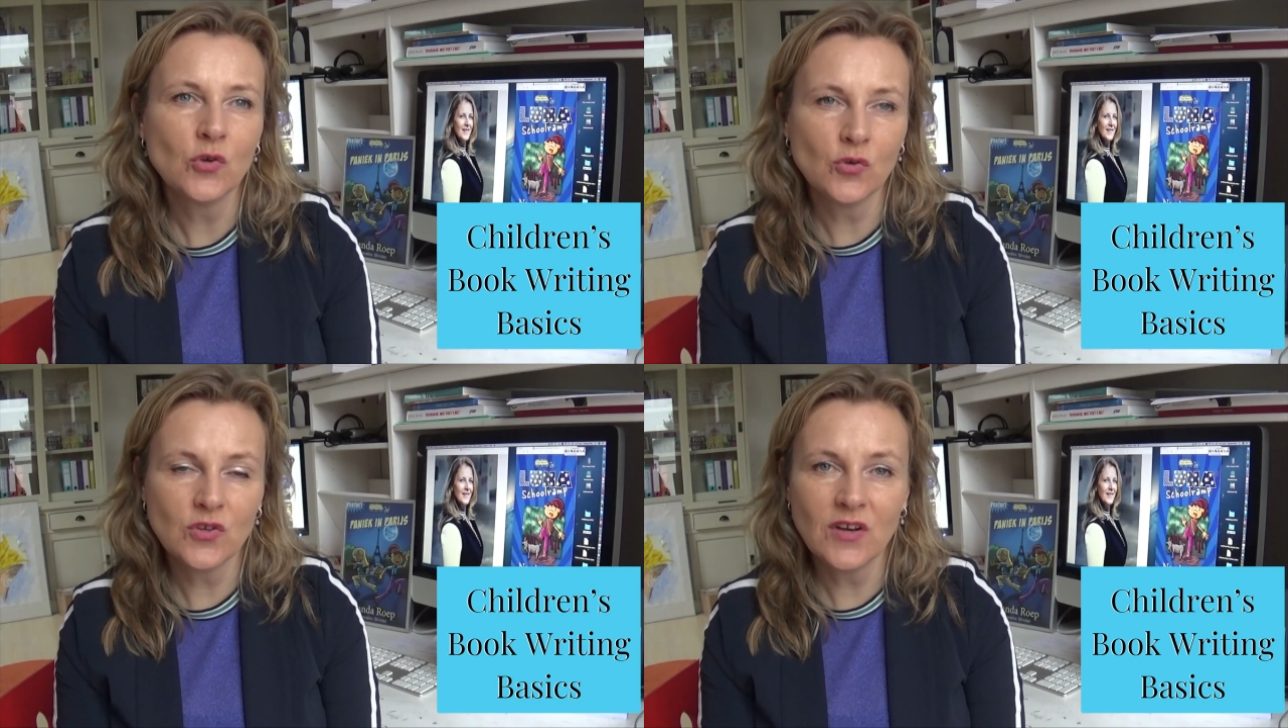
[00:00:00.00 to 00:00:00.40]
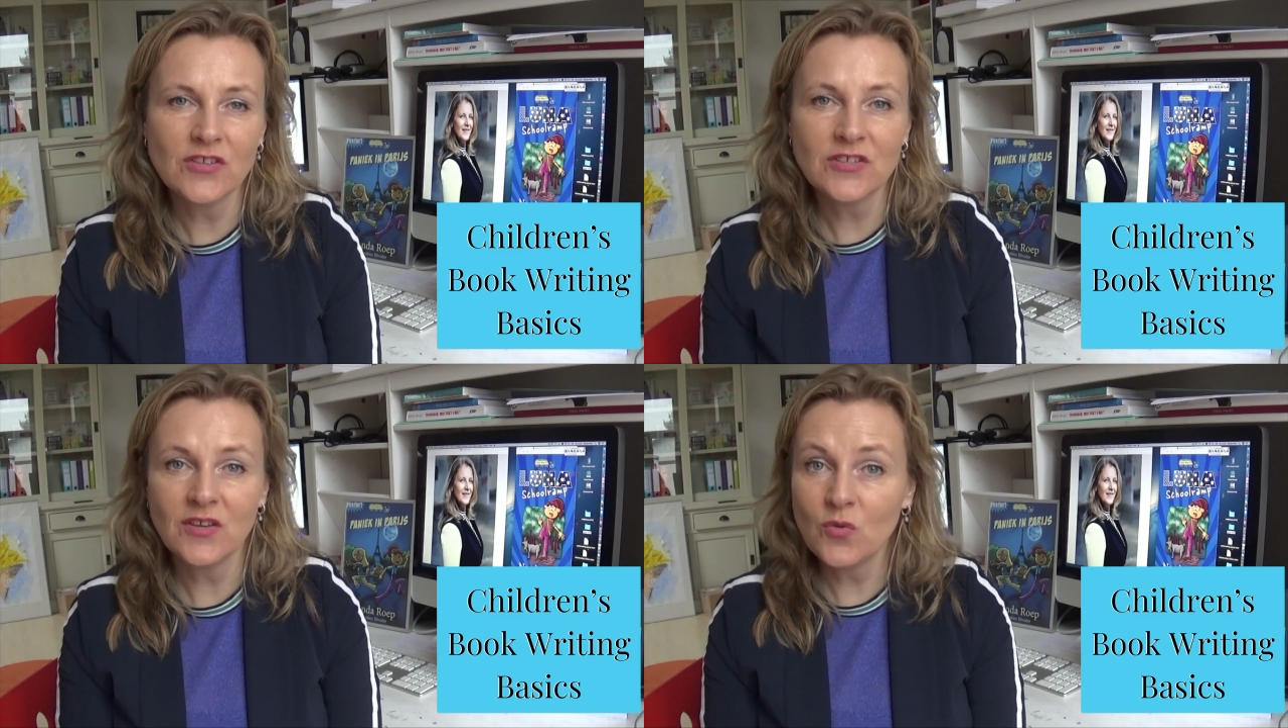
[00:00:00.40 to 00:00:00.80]
old are
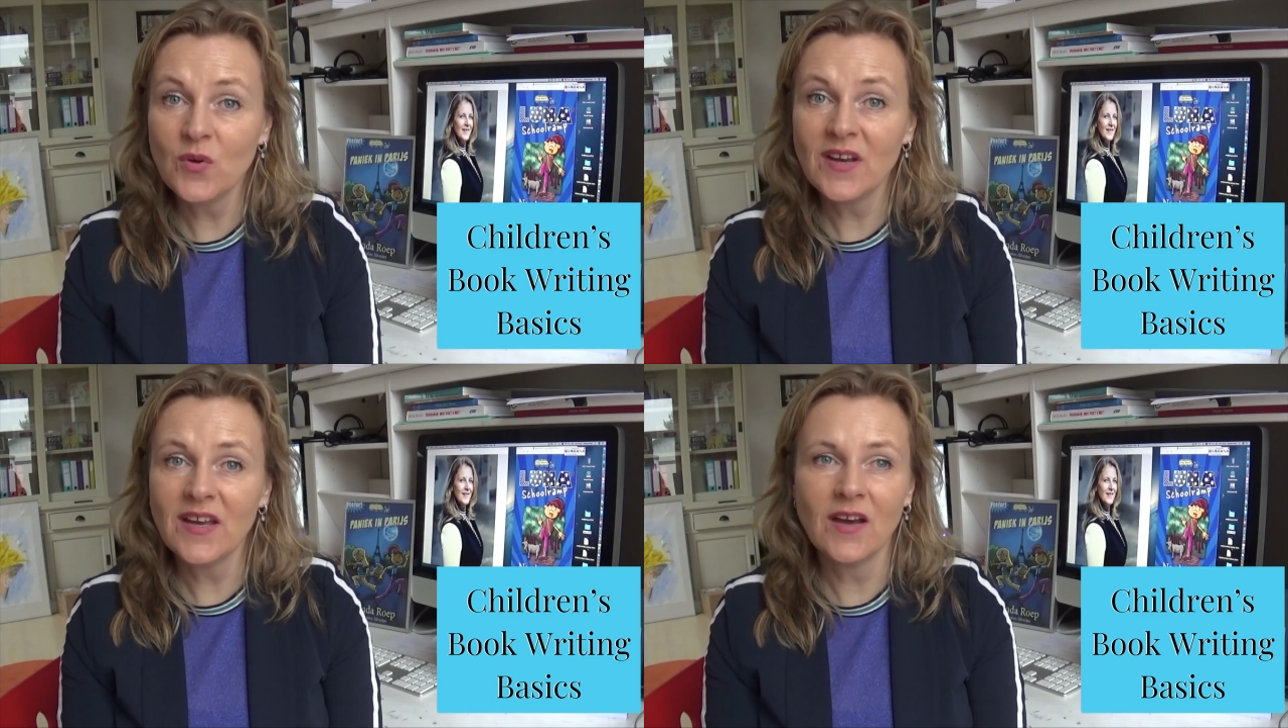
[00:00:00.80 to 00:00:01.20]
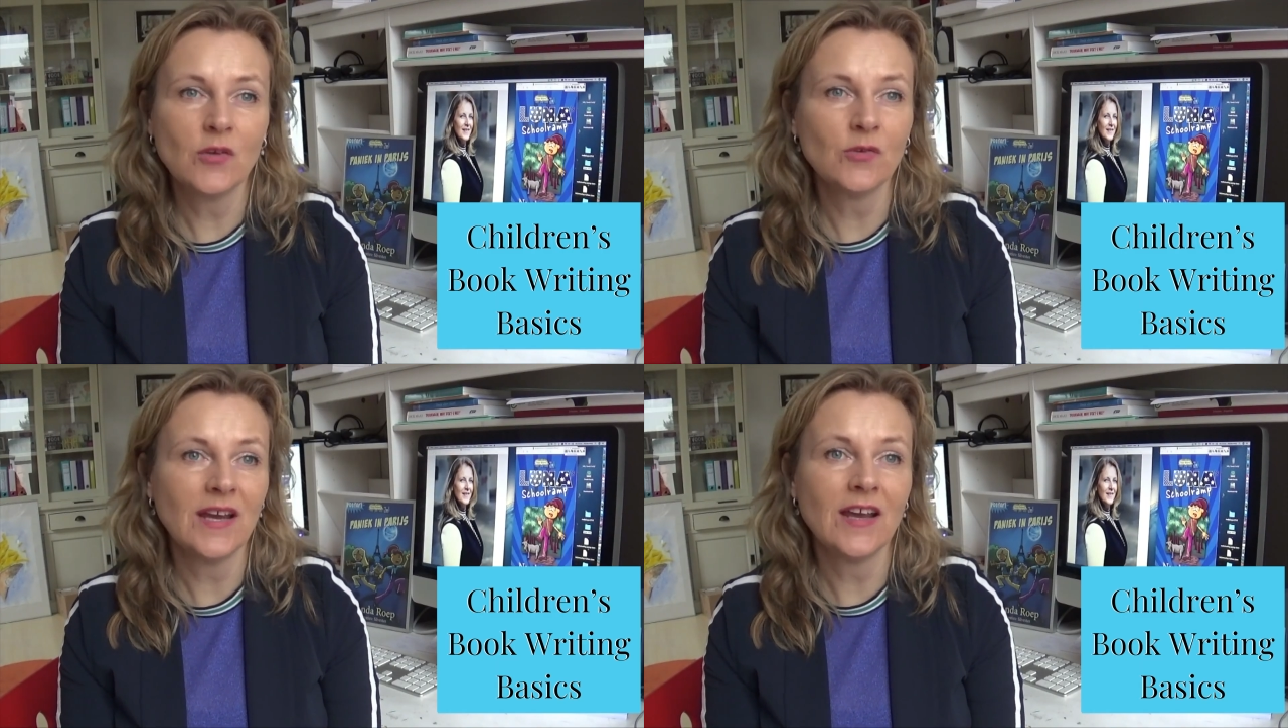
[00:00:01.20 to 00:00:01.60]
still working
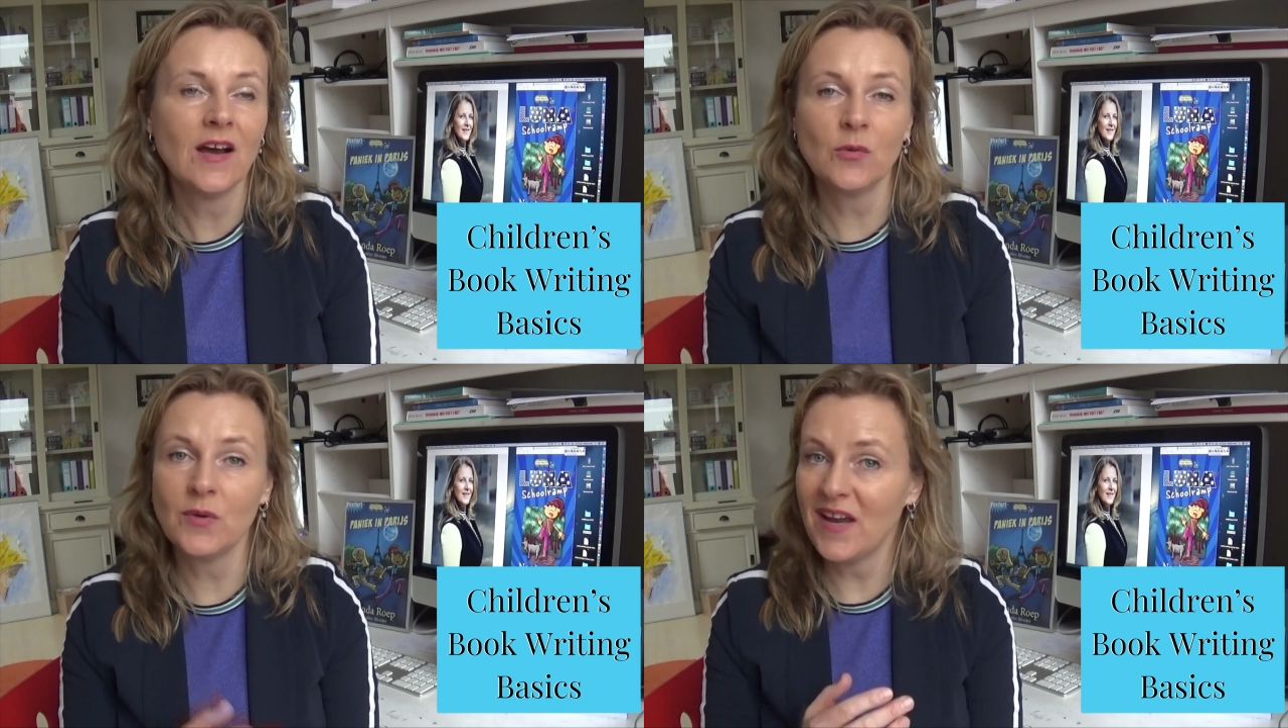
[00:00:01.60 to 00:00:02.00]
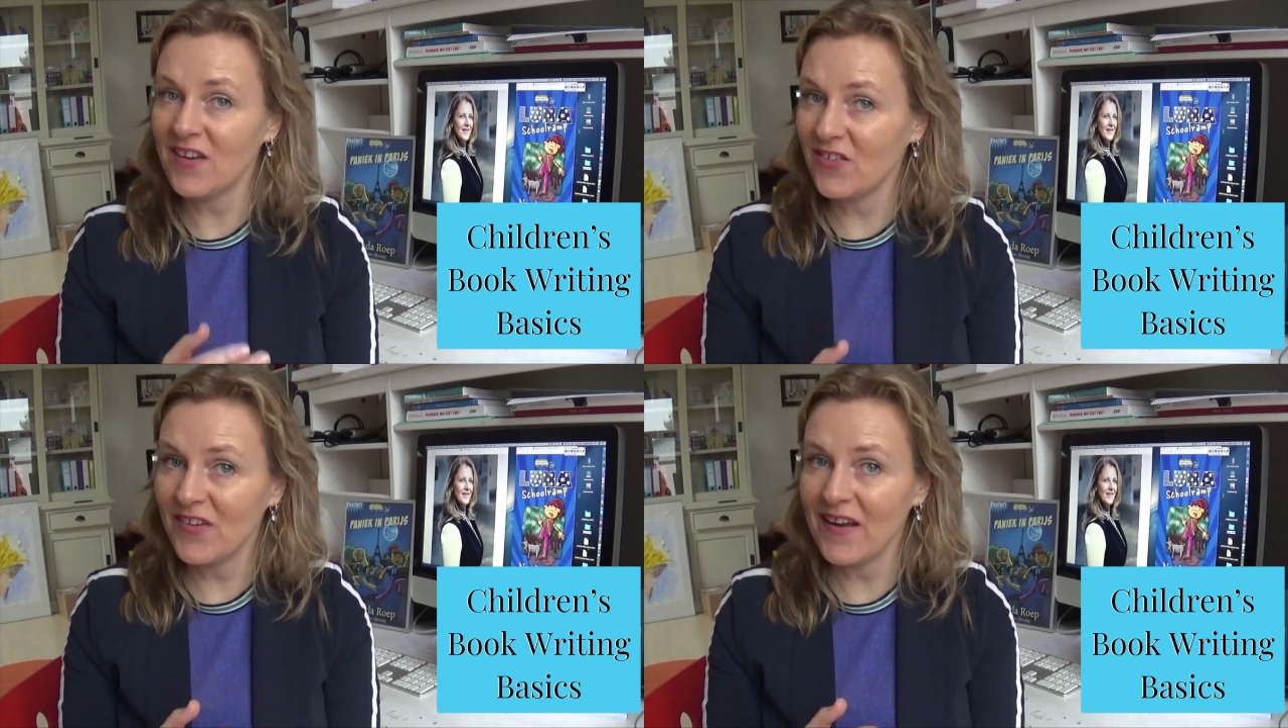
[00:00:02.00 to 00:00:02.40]
on reading
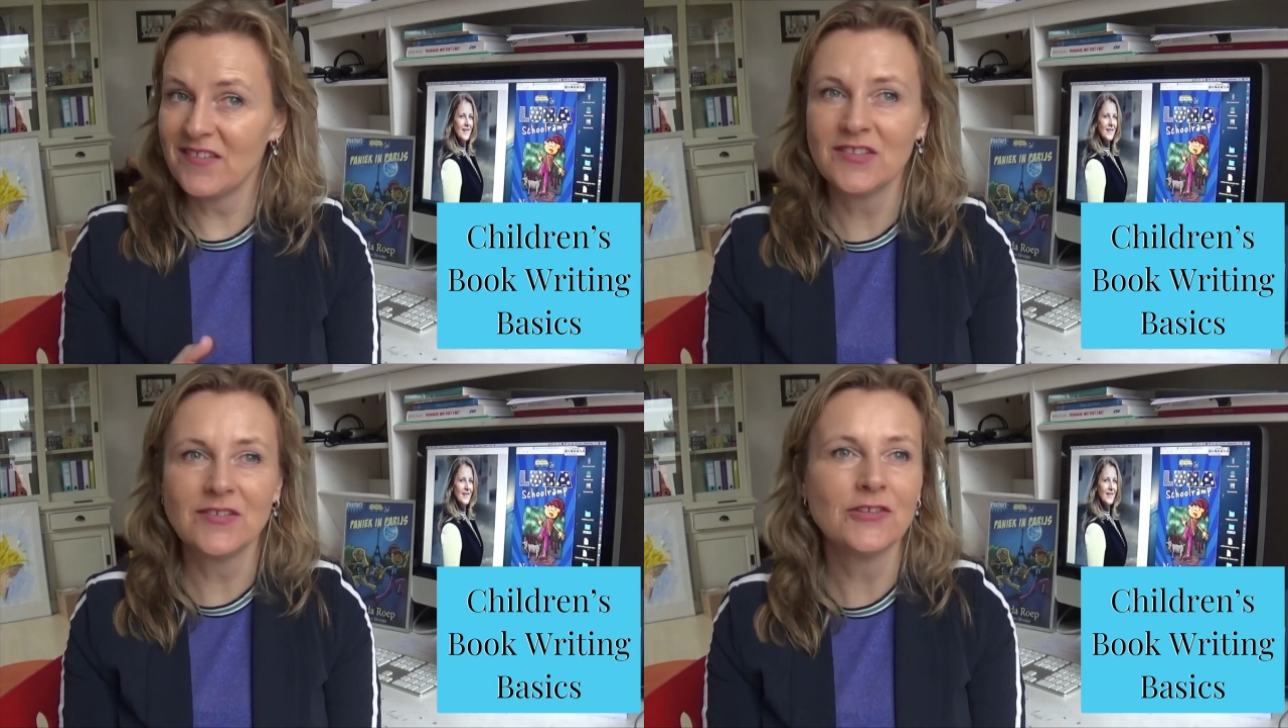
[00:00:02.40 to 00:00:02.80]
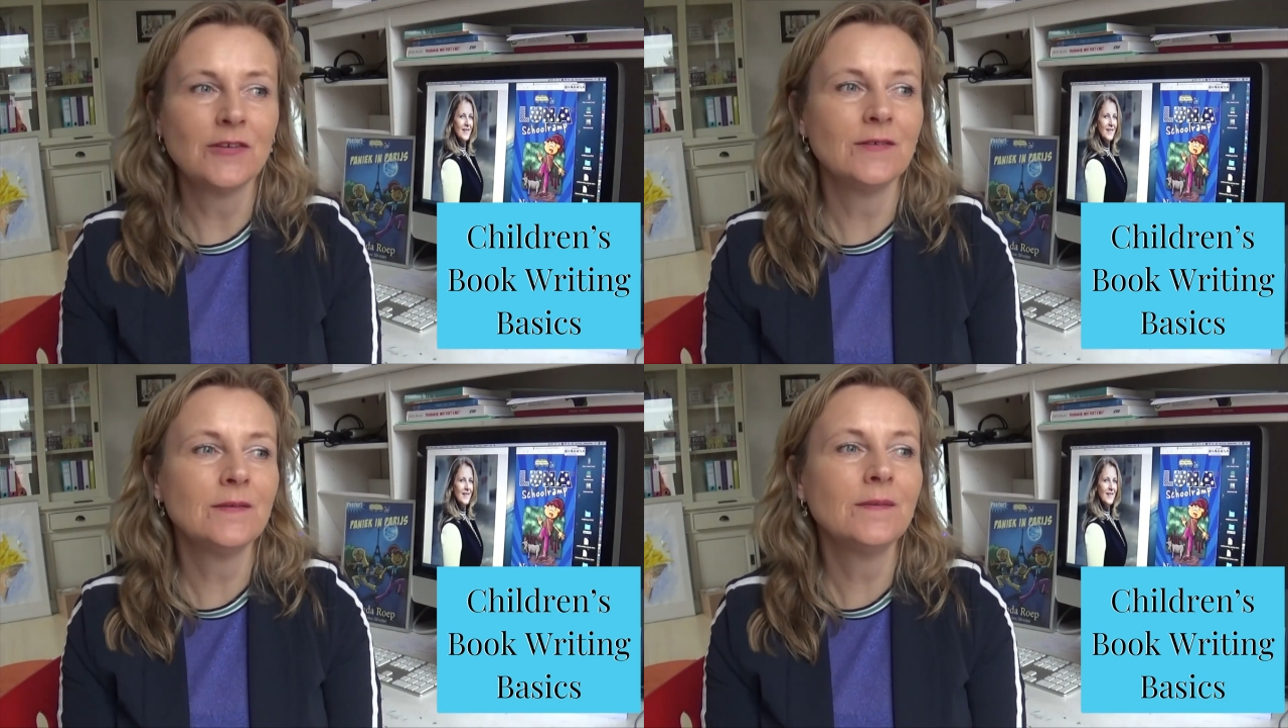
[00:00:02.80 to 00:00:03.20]
comprehension lessons.